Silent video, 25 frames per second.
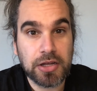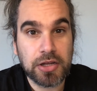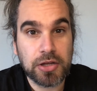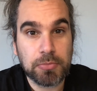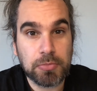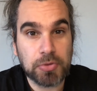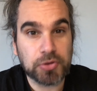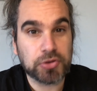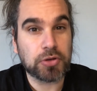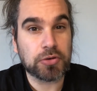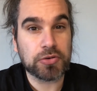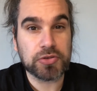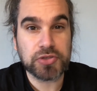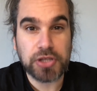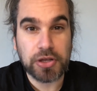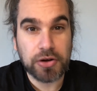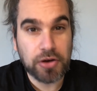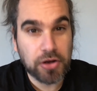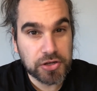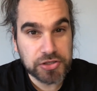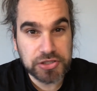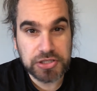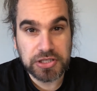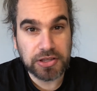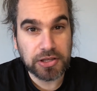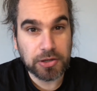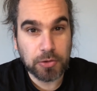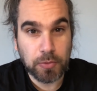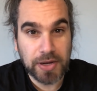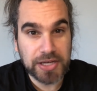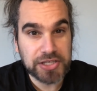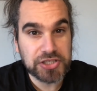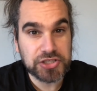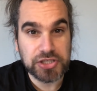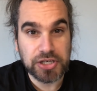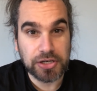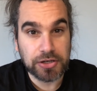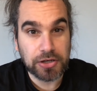McDonald's don't ask you the
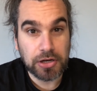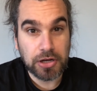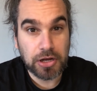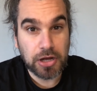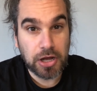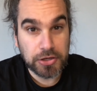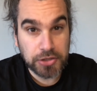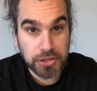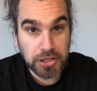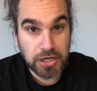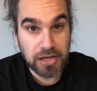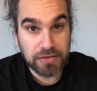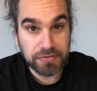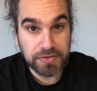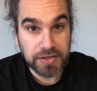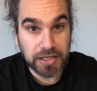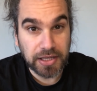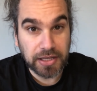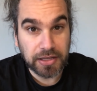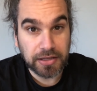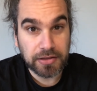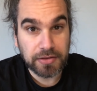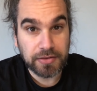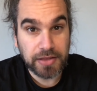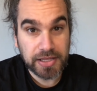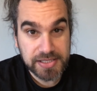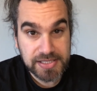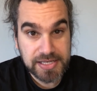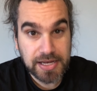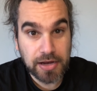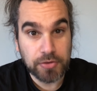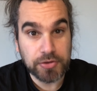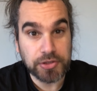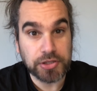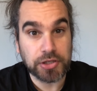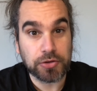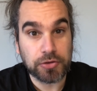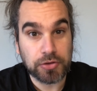question, are you loving it? They tell
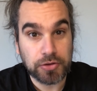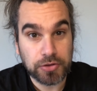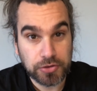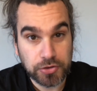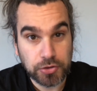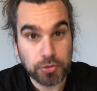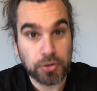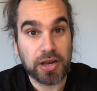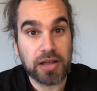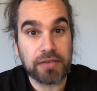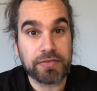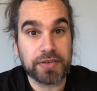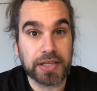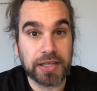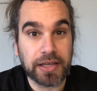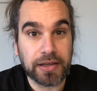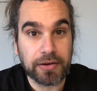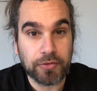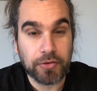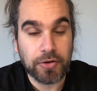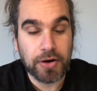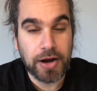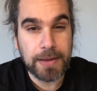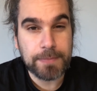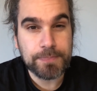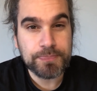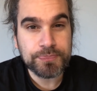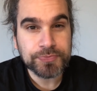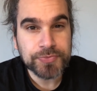you, you're loving it, right?